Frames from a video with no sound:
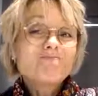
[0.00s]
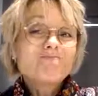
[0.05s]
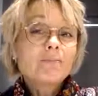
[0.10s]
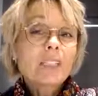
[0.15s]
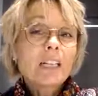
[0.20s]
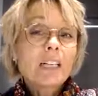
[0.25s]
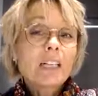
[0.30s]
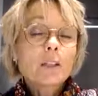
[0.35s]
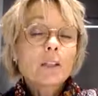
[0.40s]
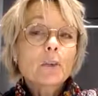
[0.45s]

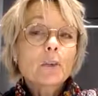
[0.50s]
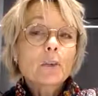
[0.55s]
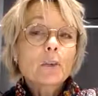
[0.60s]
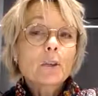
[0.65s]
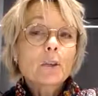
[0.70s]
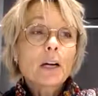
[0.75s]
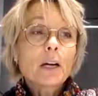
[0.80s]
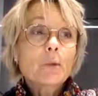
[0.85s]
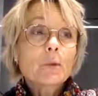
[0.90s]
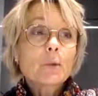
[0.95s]
I don't know
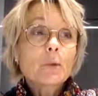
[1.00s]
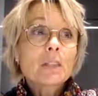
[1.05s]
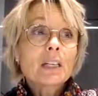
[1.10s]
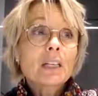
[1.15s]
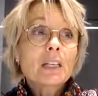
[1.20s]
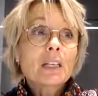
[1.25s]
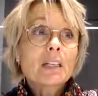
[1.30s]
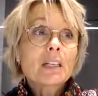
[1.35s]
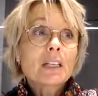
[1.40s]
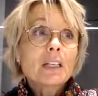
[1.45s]
how you say
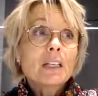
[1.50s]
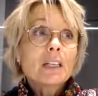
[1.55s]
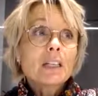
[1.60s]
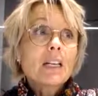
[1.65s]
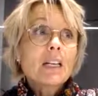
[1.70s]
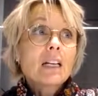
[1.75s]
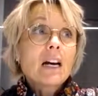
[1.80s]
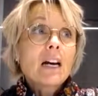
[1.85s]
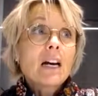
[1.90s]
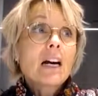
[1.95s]
it,
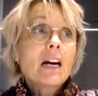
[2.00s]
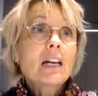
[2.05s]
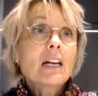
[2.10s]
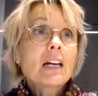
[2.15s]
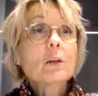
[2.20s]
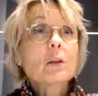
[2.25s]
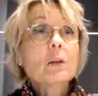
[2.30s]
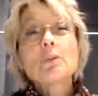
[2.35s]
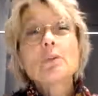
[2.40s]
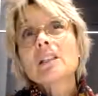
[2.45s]
I
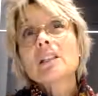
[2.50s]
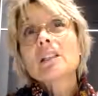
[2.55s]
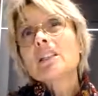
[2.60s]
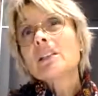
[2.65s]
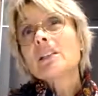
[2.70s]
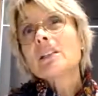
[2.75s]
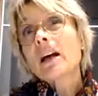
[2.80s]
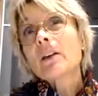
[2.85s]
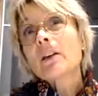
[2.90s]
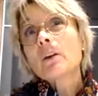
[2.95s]
don't
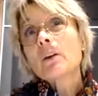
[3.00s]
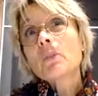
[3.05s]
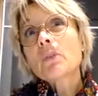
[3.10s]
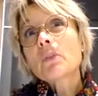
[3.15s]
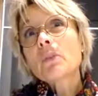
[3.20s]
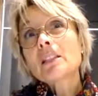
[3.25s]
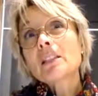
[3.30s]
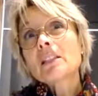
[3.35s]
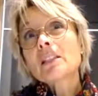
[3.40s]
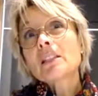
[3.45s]
think
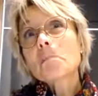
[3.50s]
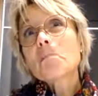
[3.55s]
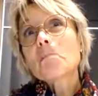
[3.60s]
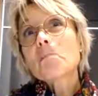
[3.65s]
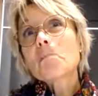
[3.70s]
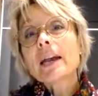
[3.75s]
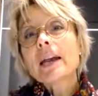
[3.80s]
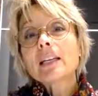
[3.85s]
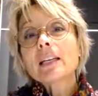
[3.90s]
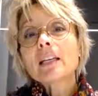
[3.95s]
it's a
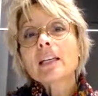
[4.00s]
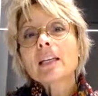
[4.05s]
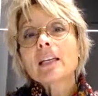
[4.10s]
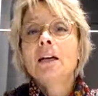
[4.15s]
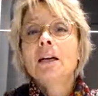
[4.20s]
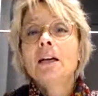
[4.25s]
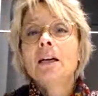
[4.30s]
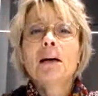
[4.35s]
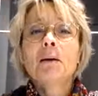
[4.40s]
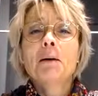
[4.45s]
mic.
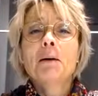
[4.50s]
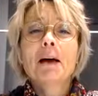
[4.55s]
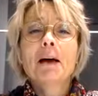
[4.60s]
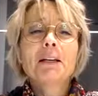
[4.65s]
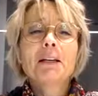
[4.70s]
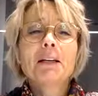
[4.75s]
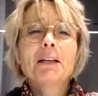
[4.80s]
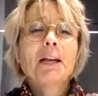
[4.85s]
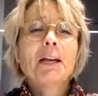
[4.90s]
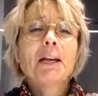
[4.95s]

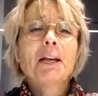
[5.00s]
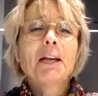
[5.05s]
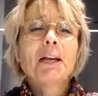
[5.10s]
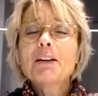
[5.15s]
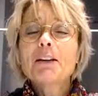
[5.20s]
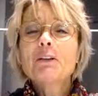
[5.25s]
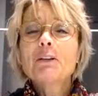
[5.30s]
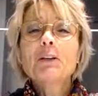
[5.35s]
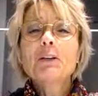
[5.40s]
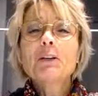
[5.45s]
I
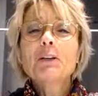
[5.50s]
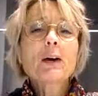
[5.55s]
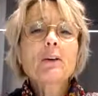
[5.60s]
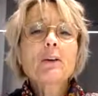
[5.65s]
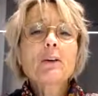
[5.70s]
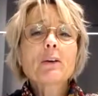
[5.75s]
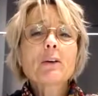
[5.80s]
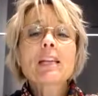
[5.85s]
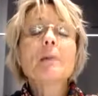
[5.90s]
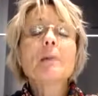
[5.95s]
don't know how to
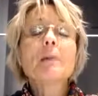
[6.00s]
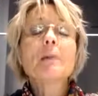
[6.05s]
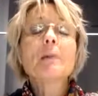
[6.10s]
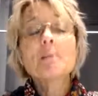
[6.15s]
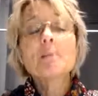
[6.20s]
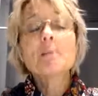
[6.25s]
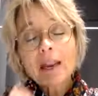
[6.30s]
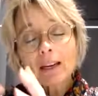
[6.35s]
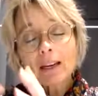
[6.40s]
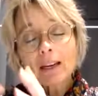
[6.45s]
say it, but it
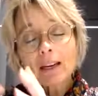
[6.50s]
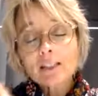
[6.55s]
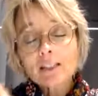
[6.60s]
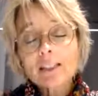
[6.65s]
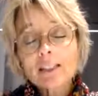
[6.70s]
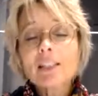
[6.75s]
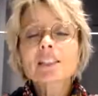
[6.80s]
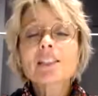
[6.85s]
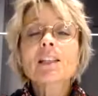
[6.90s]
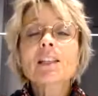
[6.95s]
may
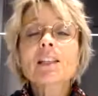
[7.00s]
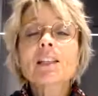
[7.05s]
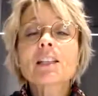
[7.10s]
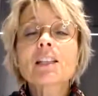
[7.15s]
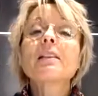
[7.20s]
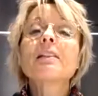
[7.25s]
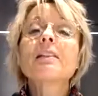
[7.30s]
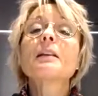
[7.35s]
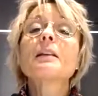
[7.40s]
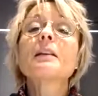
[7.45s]
contain something
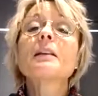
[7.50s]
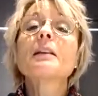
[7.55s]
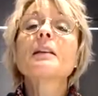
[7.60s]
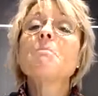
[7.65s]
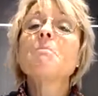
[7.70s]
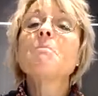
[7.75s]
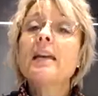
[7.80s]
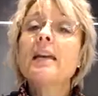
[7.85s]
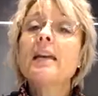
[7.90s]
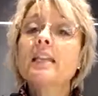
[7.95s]
that
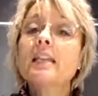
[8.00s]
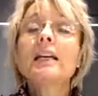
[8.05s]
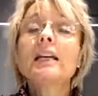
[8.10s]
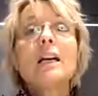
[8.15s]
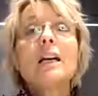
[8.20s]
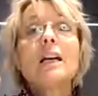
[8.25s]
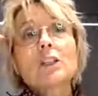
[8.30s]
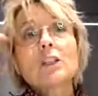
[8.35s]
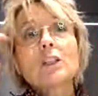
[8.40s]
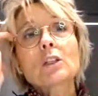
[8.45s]
may
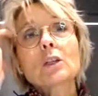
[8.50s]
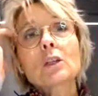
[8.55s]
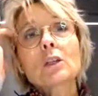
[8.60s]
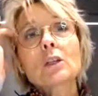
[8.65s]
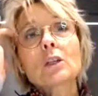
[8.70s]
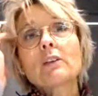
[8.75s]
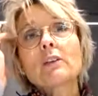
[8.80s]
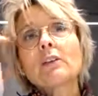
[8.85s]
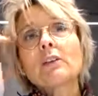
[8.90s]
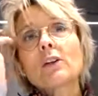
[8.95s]
sort of